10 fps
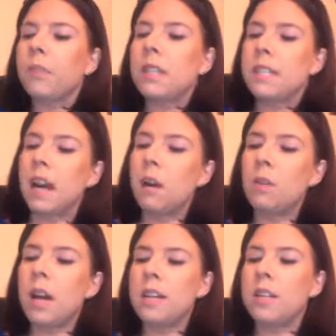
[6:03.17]
the
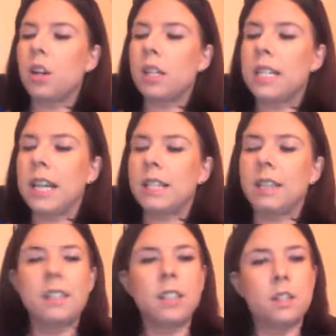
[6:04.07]
down and dirty test
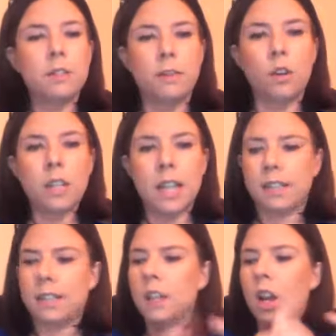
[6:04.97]
consists of four
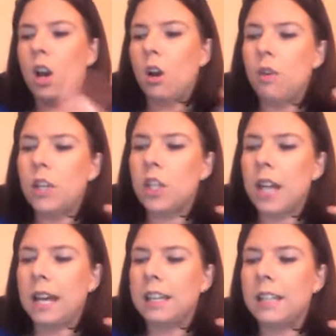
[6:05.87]
tests
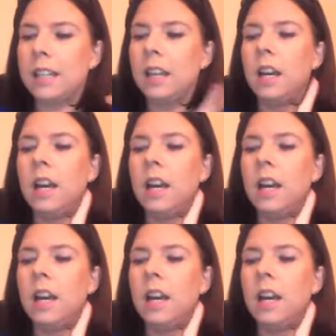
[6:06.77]
originality,